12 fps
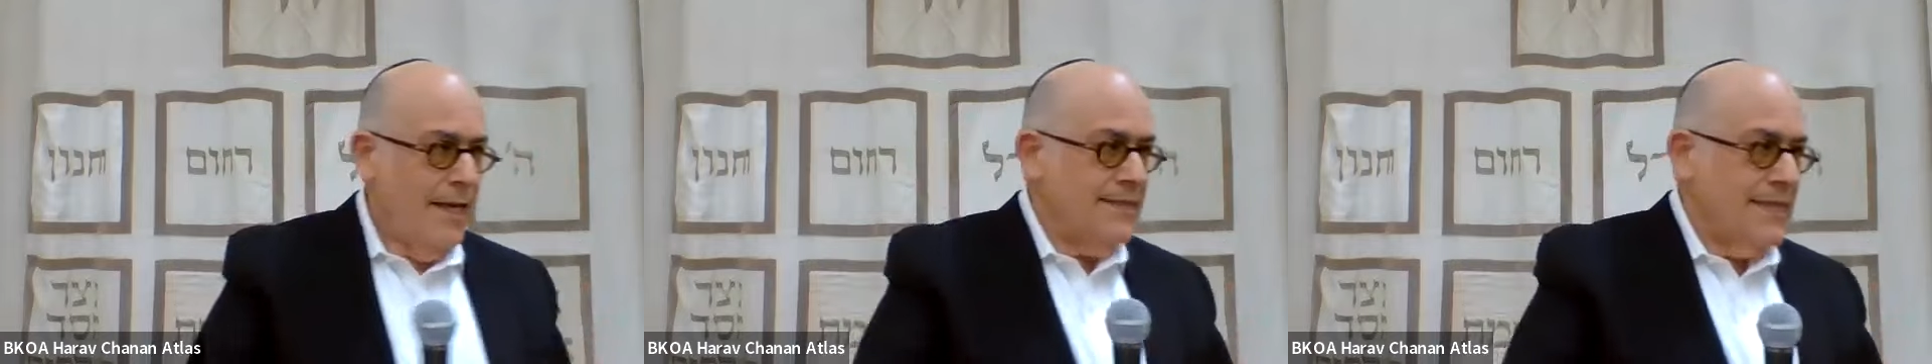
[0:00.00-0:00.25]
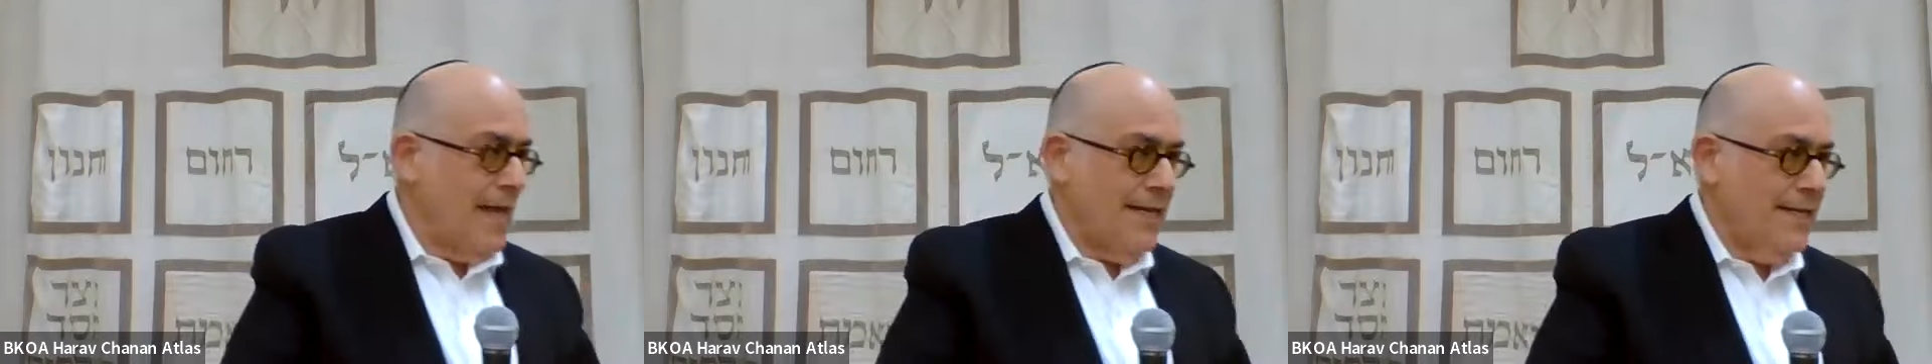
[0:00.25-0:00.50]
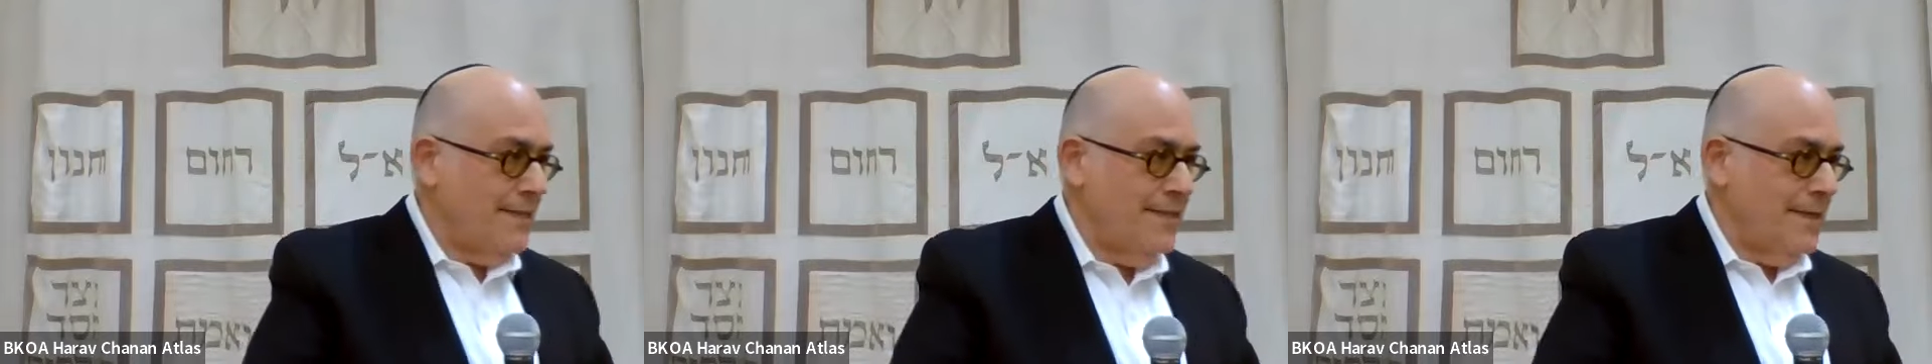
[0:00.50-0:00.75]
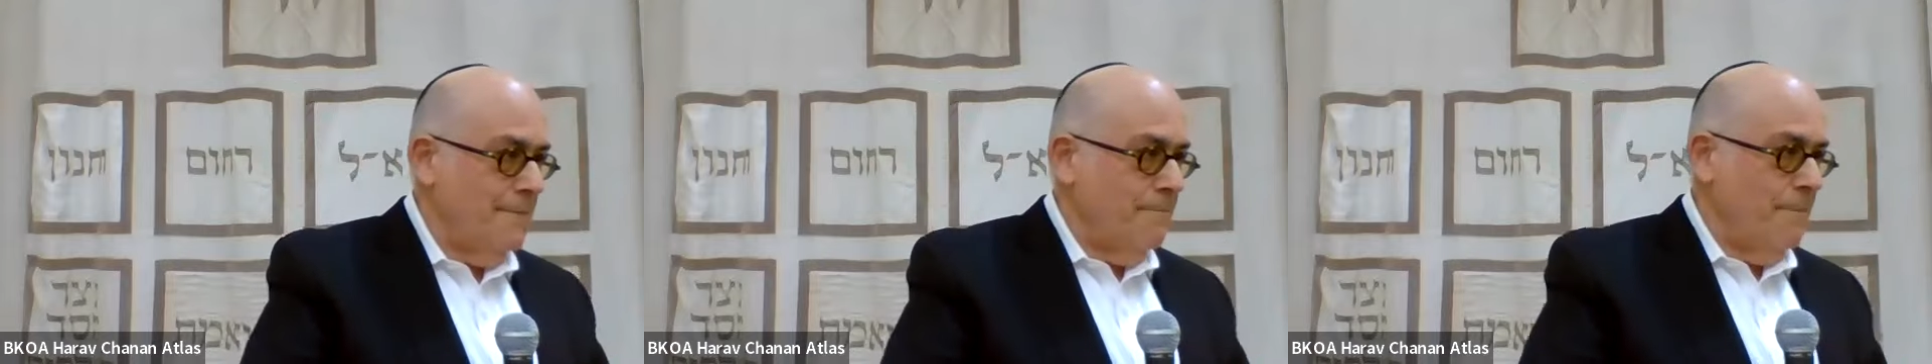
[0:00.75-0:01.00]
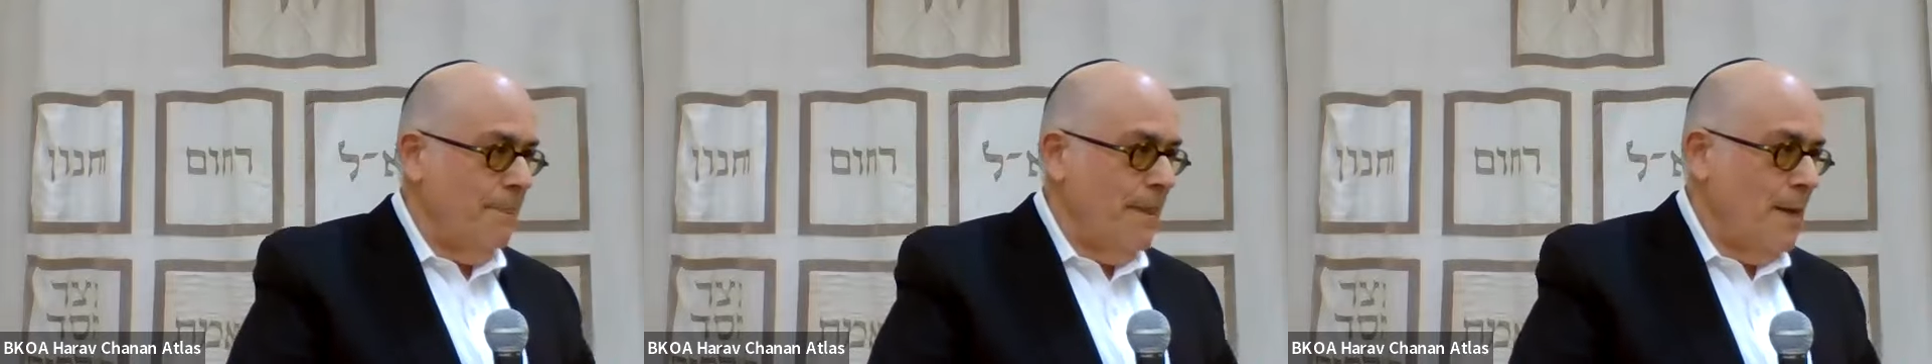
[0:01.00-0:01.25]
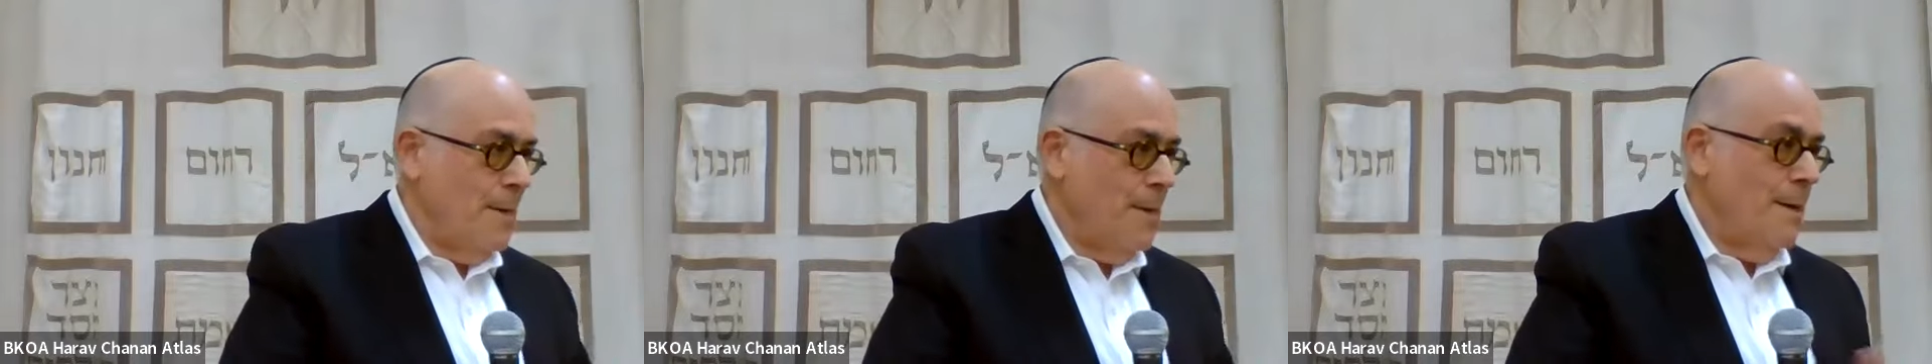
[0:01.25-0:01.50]
it's not easy.
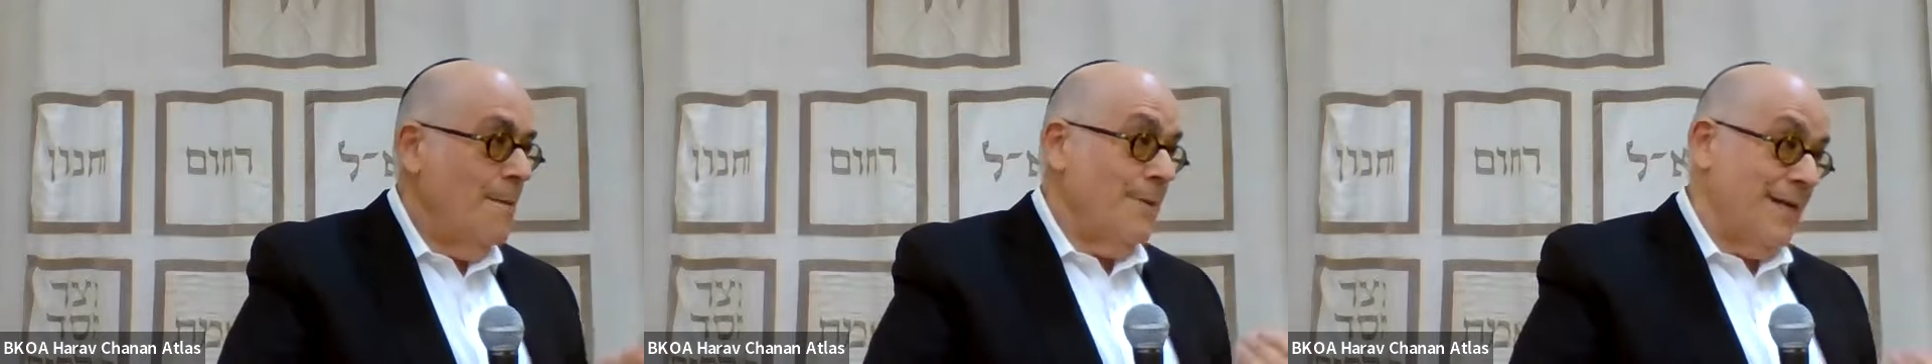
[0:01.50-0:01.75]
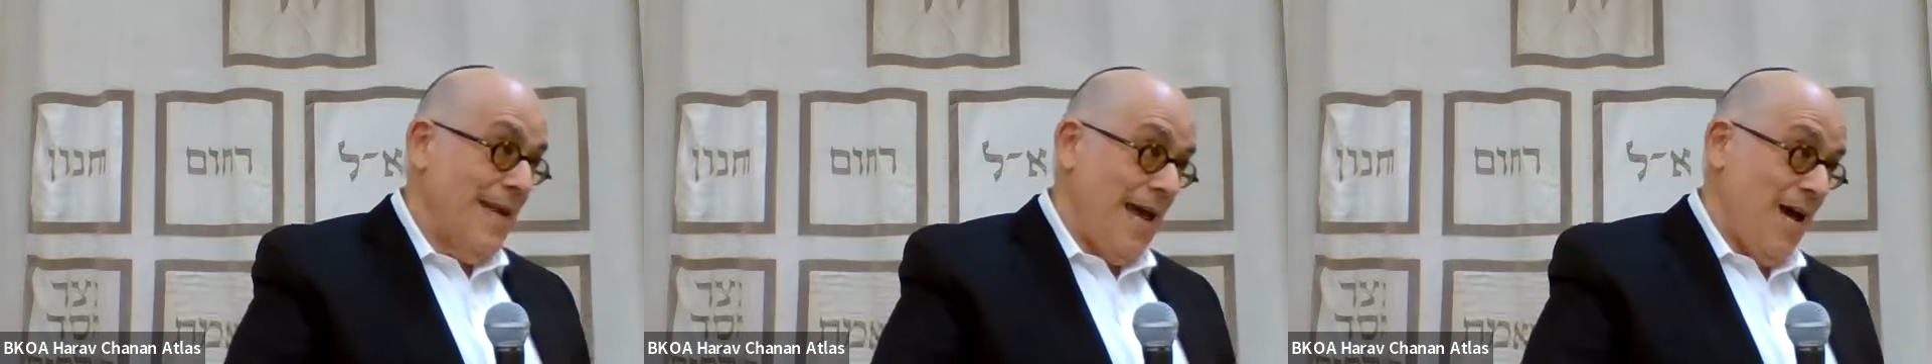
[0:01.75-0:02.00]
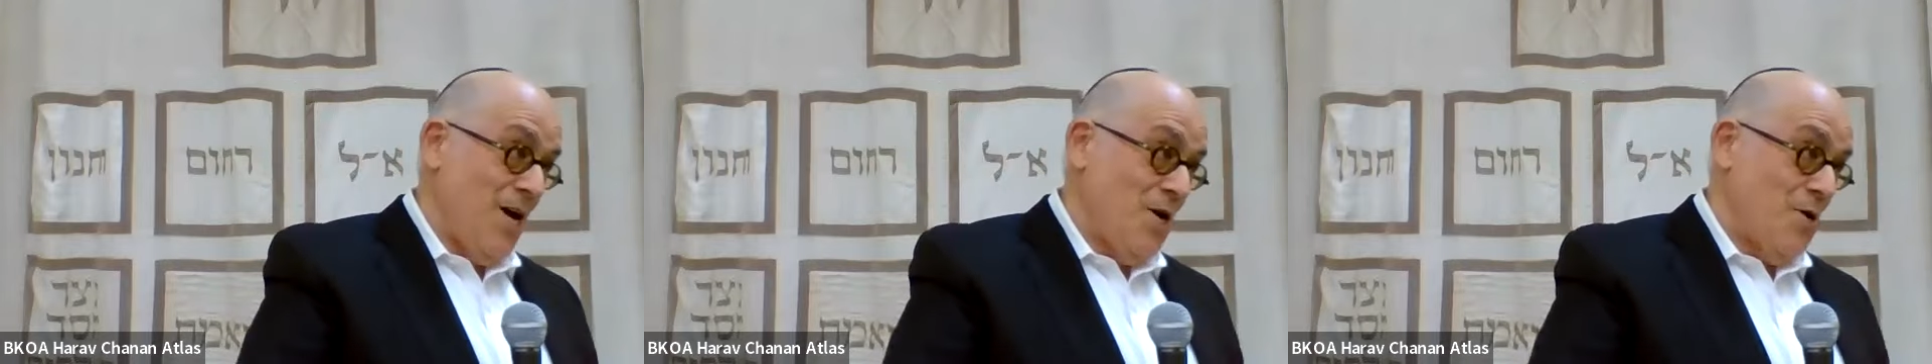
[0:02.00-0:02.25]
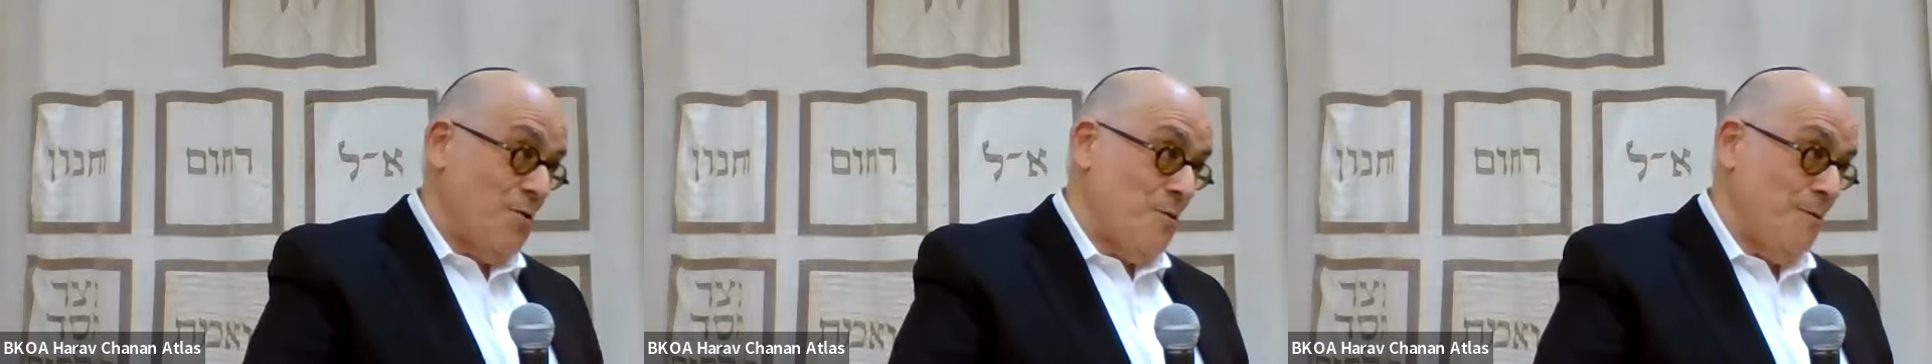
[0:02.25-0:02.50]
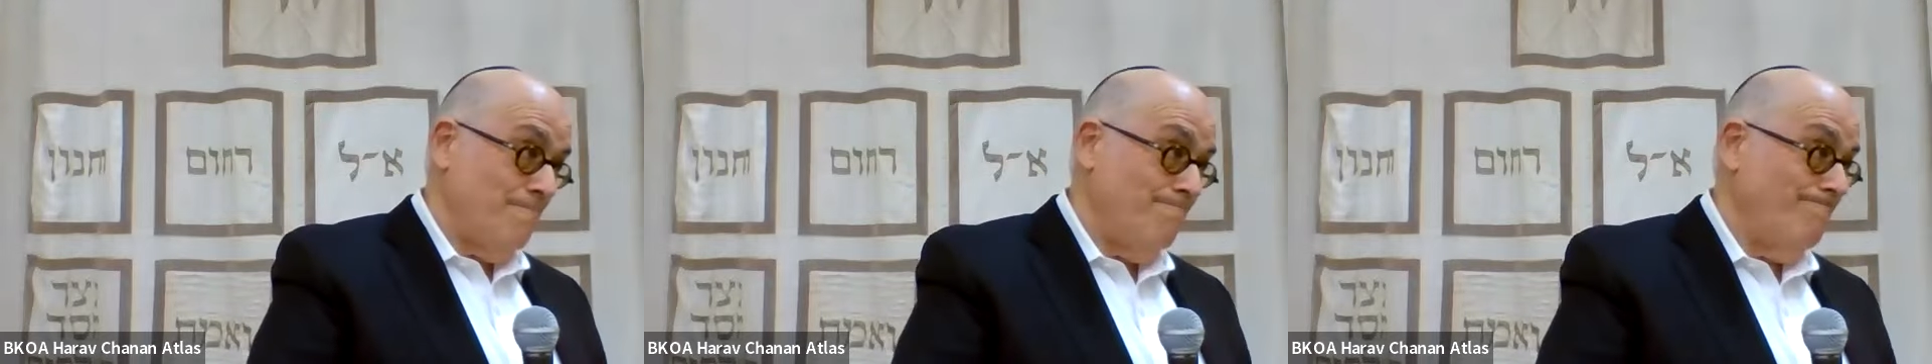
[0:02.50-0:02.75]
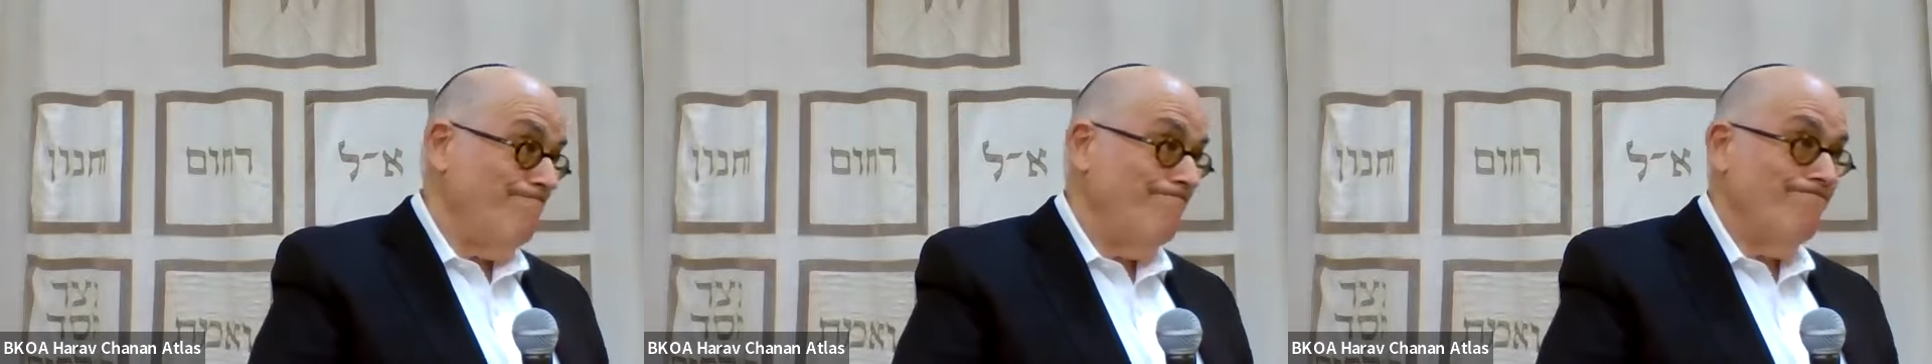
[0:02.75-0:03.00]
But now